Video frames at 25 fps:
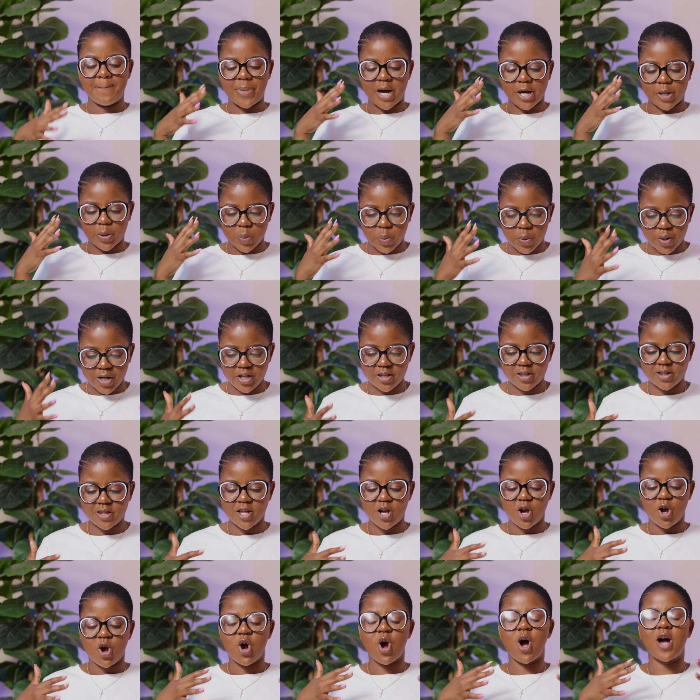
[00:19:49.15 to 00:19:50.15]
but
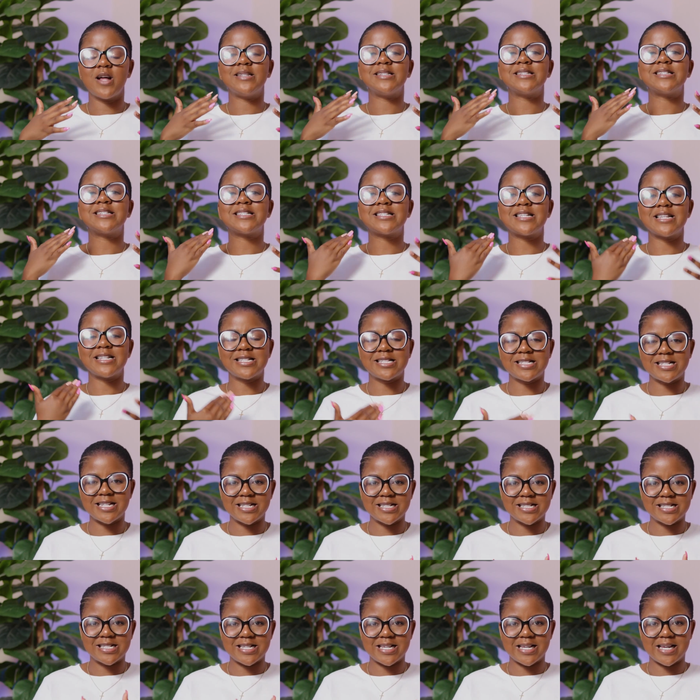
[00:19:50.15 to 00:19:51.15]
with
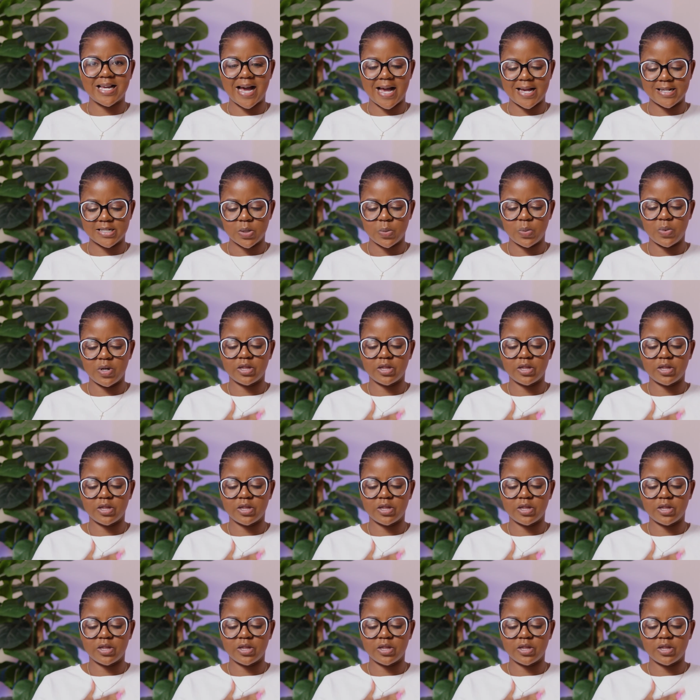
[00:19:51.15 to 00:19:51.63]
consistency, guys.